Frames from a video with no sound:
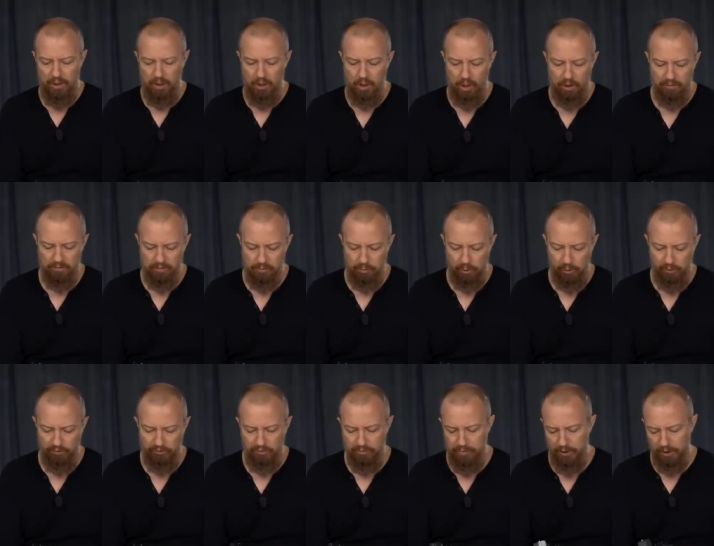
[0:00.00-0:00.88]
comfortable
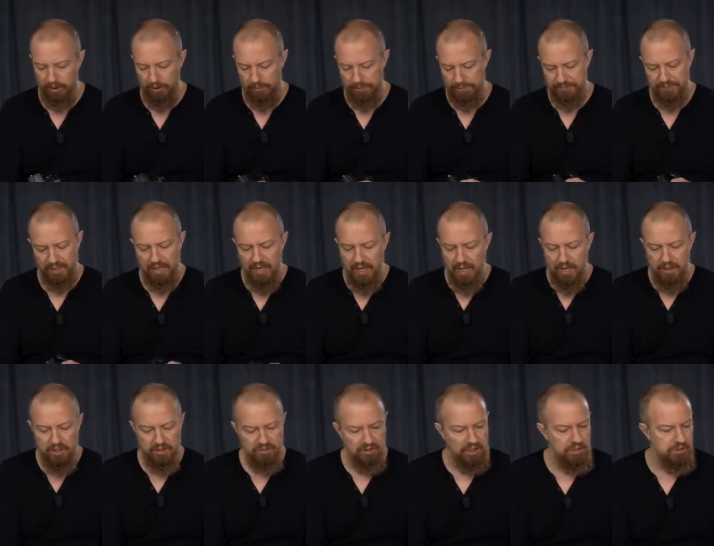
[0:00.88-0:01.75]
and familiar.
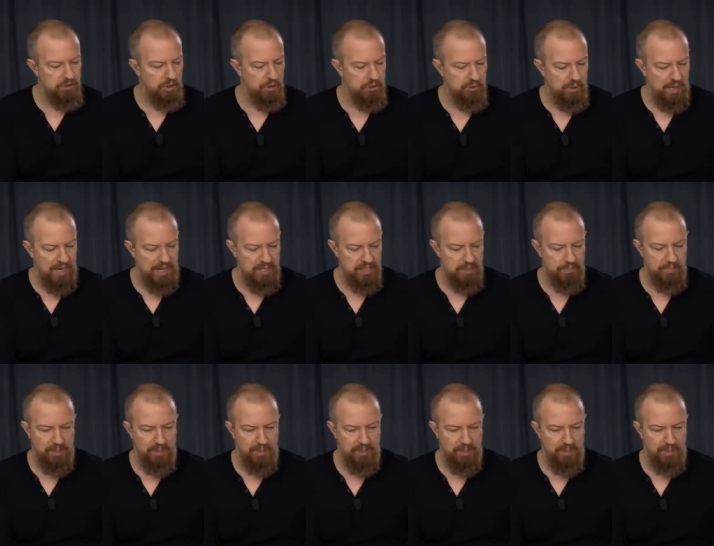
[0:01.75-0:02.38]
This lens also has a